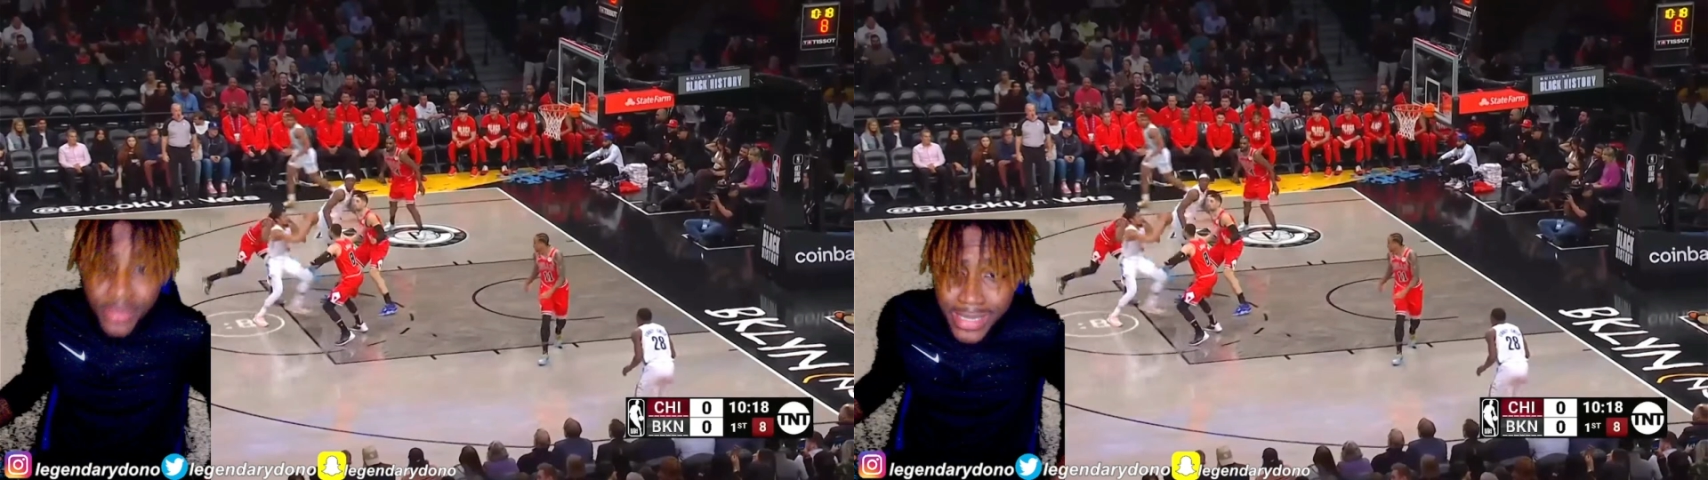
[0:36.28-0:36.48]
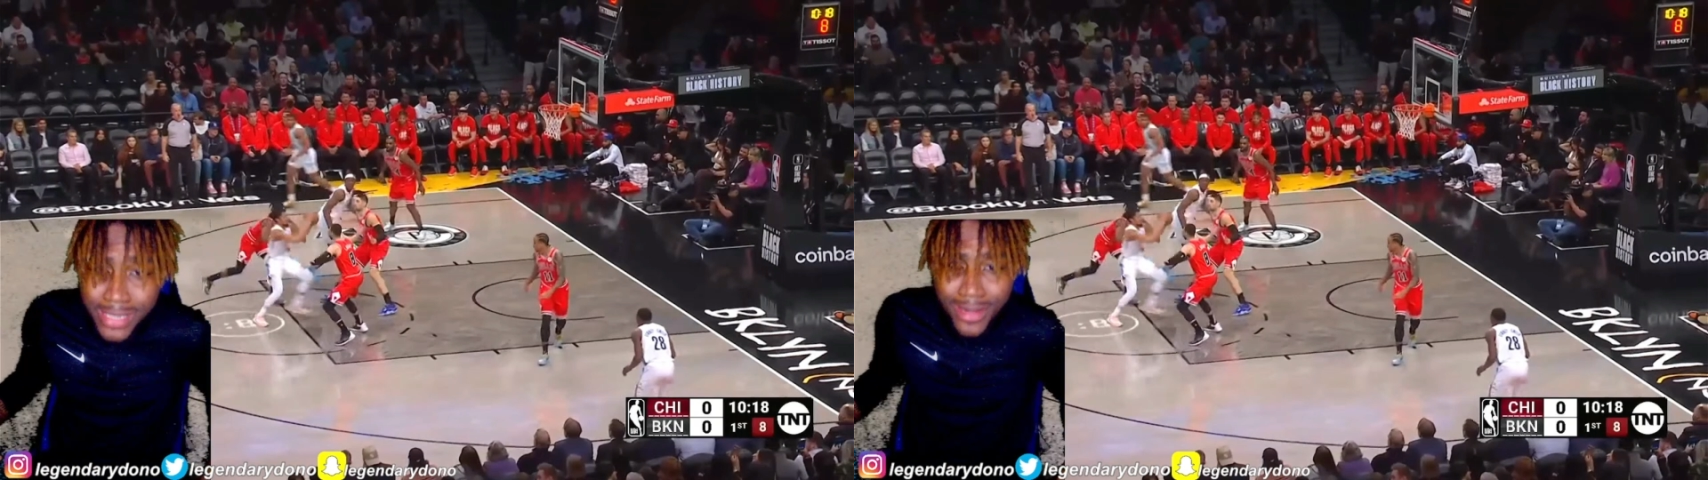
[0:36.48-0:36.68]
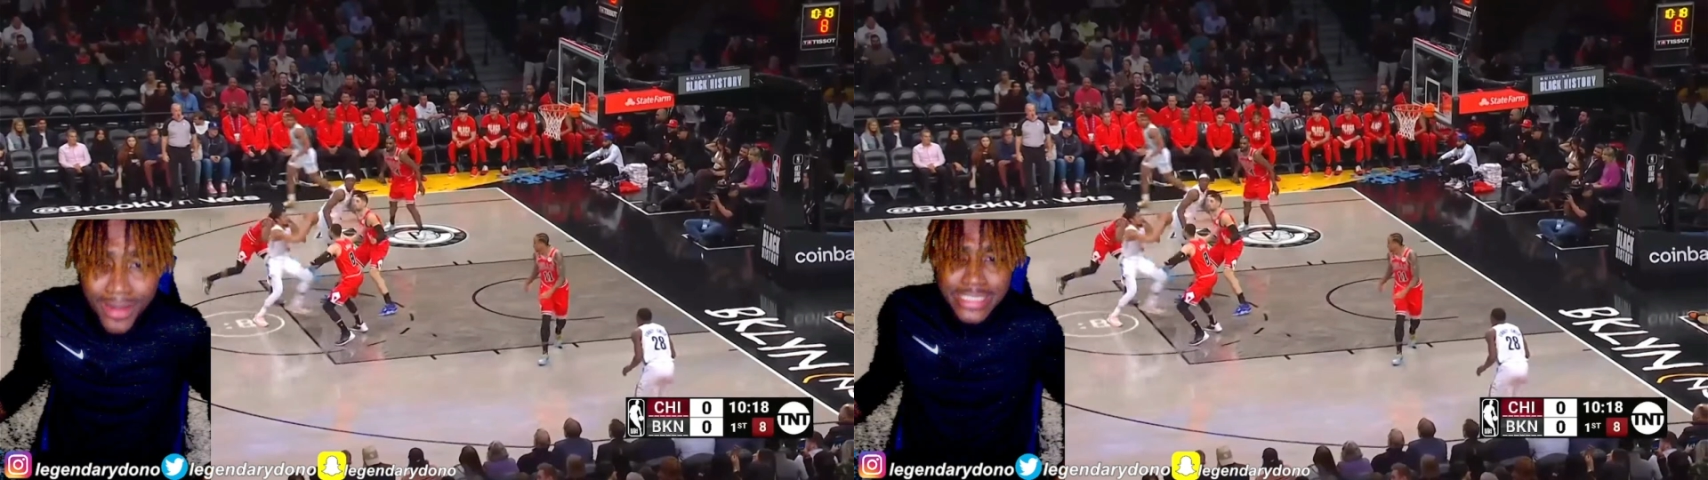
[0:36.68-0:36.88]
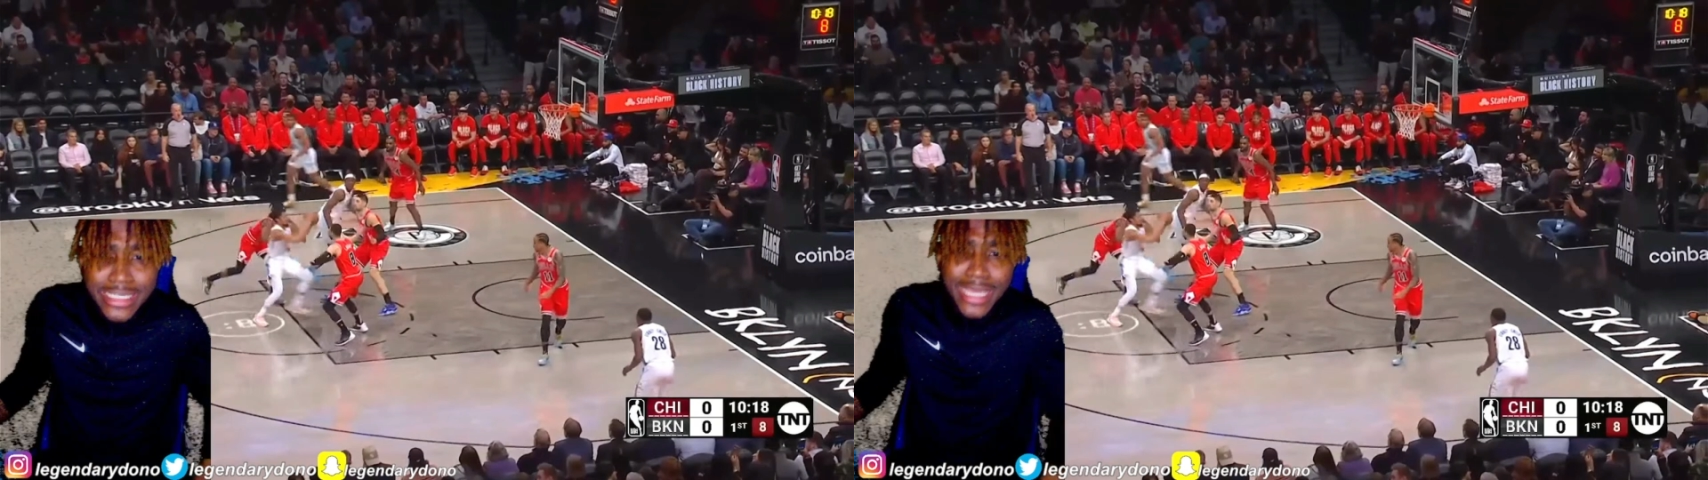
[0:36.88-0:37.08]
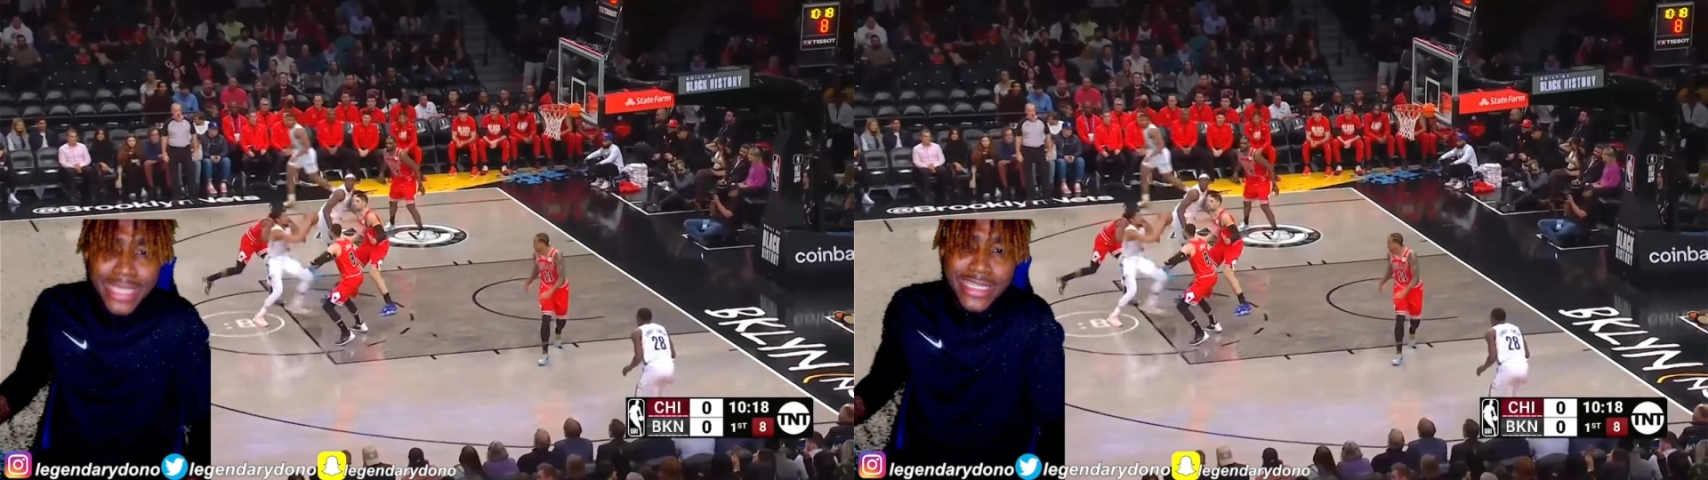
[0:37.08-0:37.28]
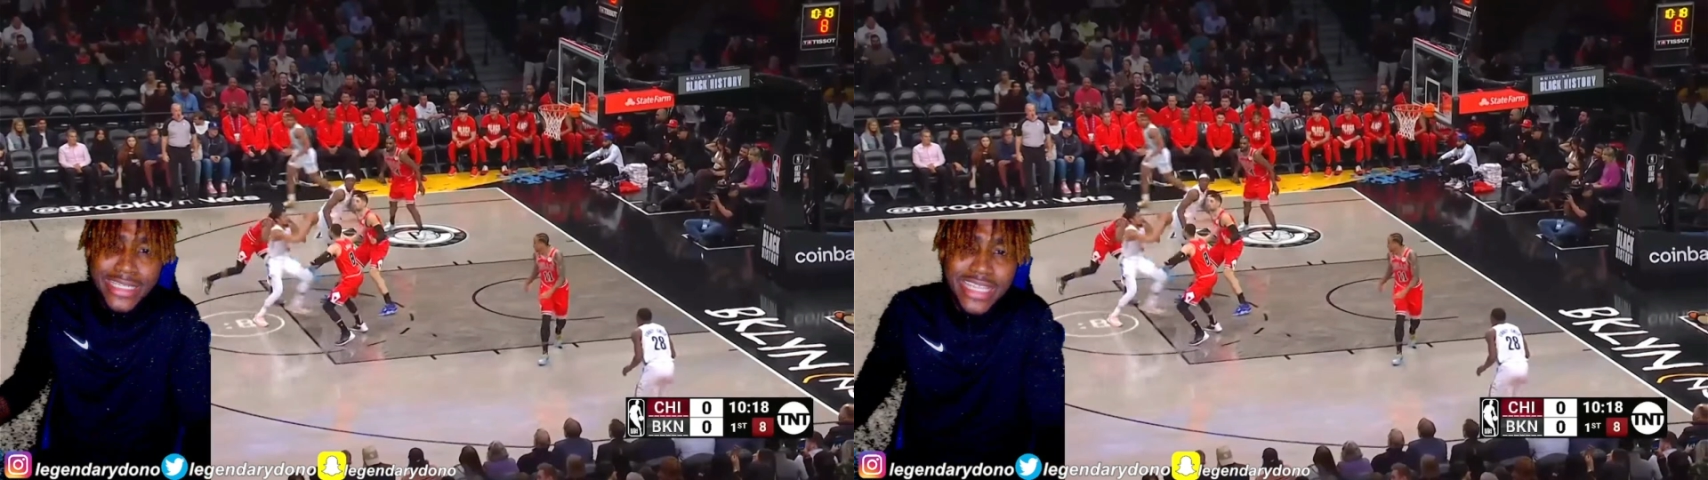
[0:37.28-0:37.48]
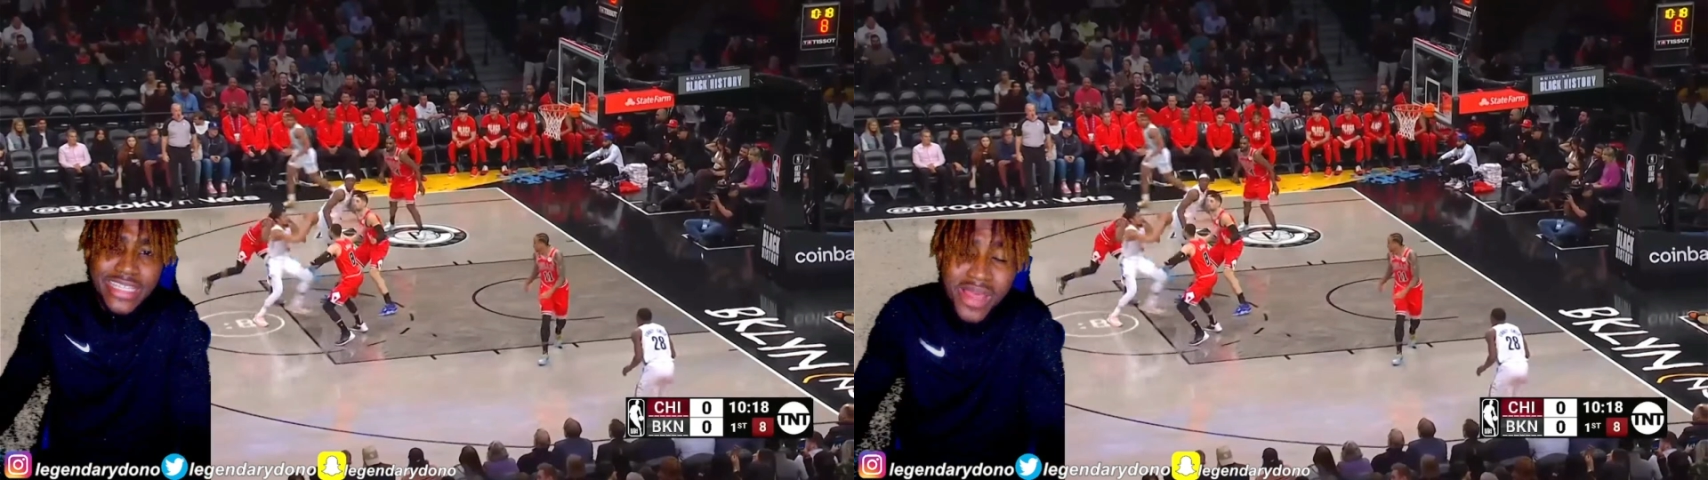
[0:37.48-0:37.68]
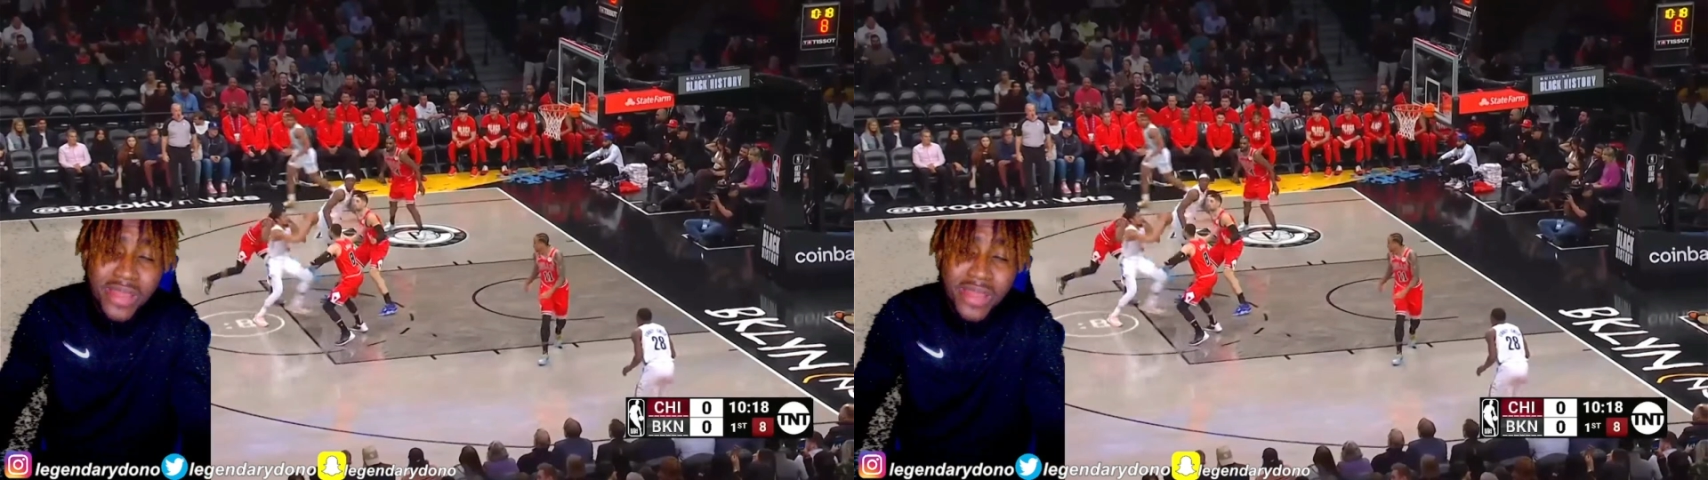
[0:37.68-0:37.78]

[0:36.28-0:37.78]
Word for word: player of all time. That's